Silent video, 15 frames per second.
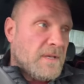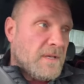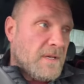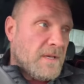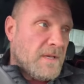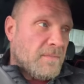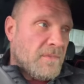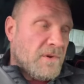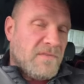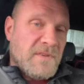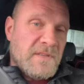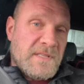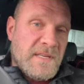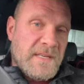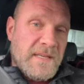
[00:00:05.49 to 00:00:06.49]

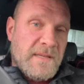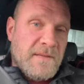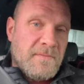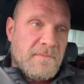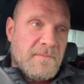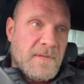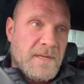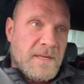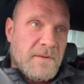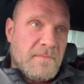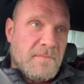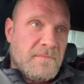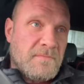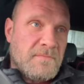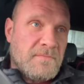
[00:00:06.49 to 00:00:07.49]
Obviously, you
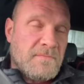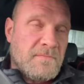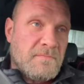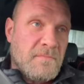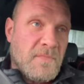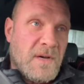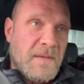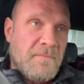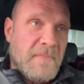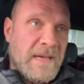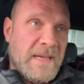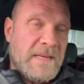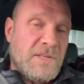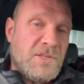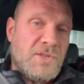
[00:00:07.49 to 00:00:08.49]
know, my
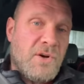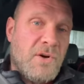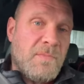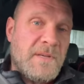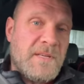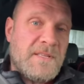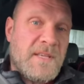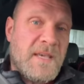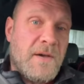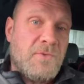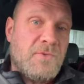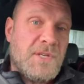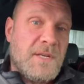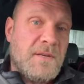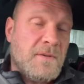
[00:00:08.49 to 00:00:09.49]
main job is
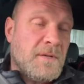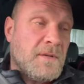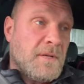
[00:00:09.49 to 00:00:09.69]
coaching,